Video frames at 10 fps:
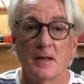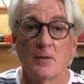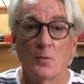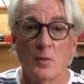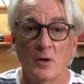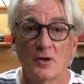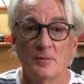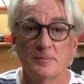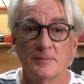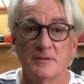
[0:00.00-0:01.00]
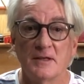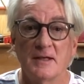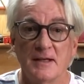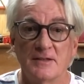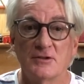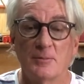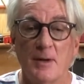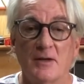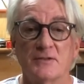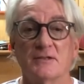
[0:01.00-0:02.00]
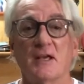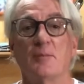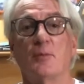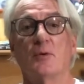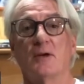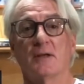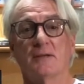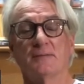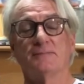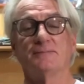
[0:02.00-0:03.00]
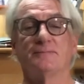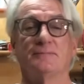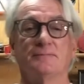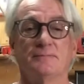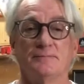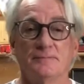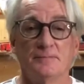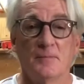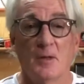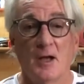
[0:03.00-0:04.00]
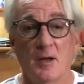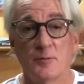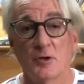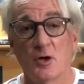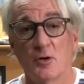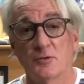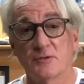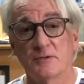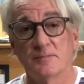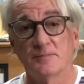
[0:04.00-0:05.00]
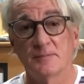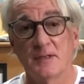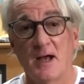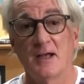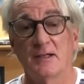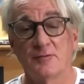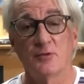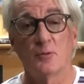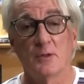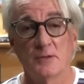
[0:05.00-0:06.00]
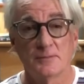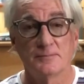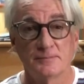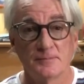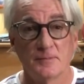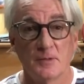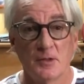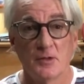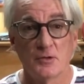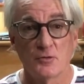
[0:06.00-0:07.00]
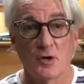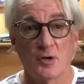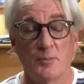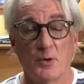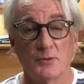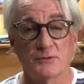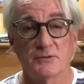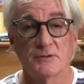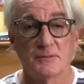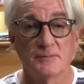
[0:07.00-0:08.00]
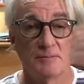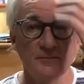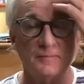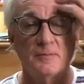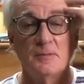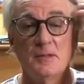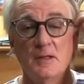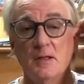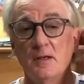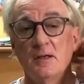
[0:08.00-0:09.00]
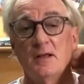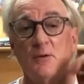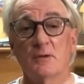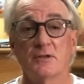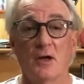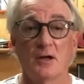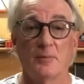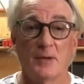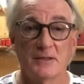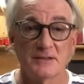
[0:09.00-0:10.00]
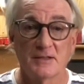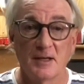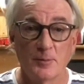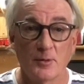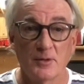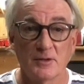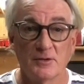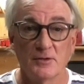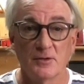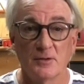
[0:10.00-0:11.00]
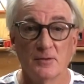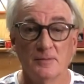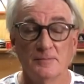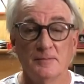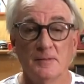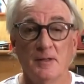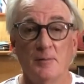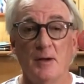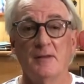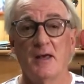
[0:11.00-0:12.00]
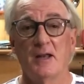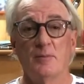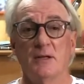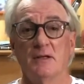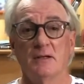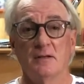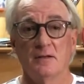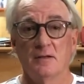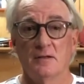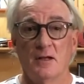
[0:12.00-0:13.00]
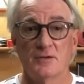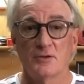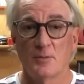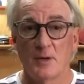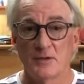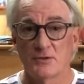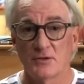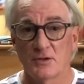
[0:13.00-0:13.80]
Welcome to It's About Skateboarding. I'm your host, guide if you will, Chuck Hults. And I want to talk about skateboarding to you. And by that I mean not so much